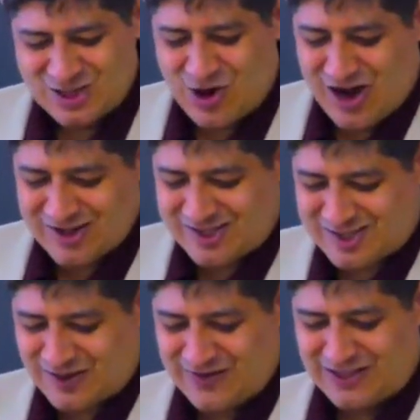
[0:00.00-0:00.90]
to do all this
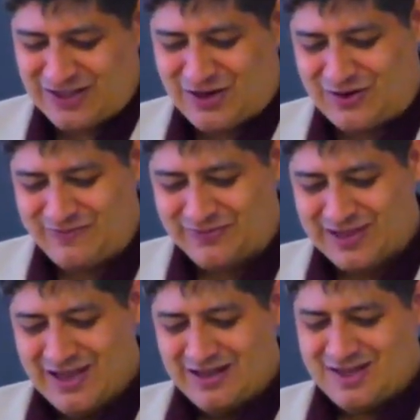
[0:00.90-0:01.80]
serving alone?
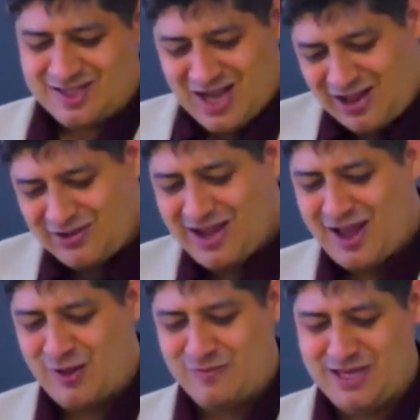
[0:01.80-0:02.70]
Then tell her to
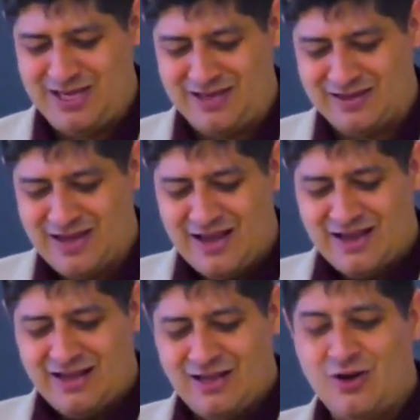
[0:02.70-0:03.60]
help me.
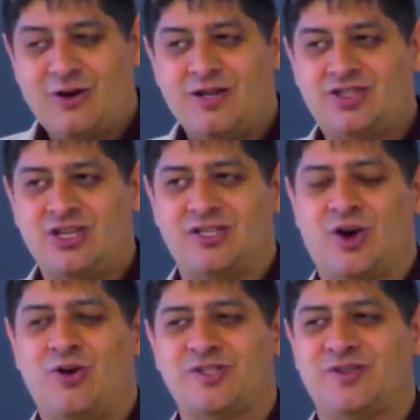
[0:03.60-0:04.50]
You notice she's
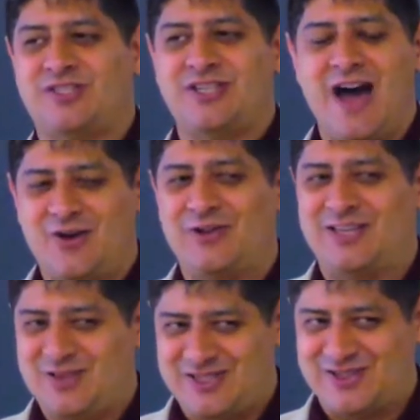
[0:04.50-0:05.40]
also, she's not only
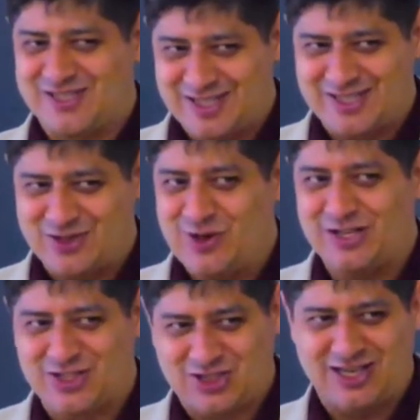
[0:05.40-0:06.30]
accusing her sister, who
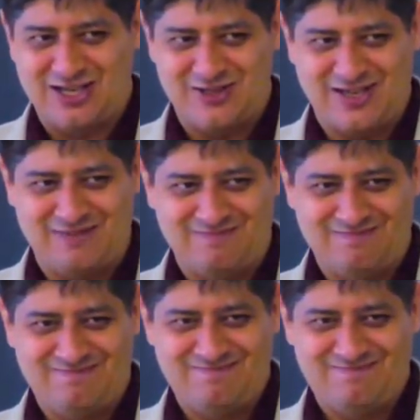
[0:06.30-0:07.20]
else is she accusing?
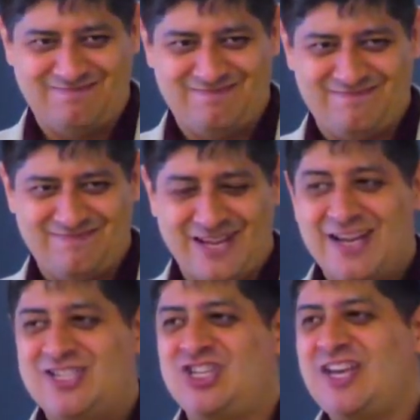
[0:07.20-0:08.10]

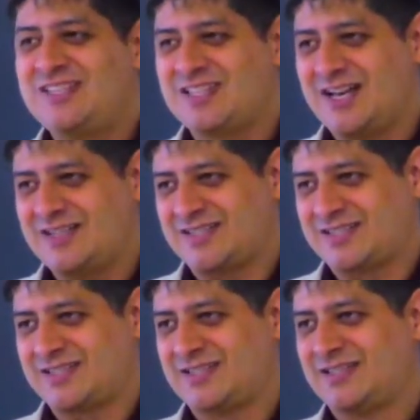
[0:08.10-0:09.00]

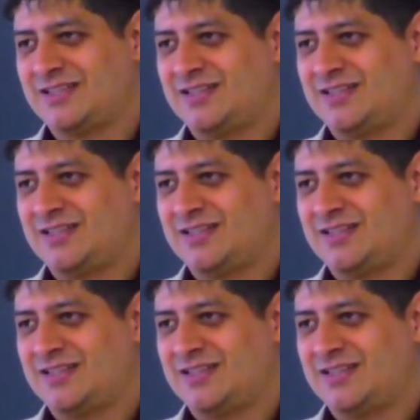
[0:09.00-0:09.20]
Jesus.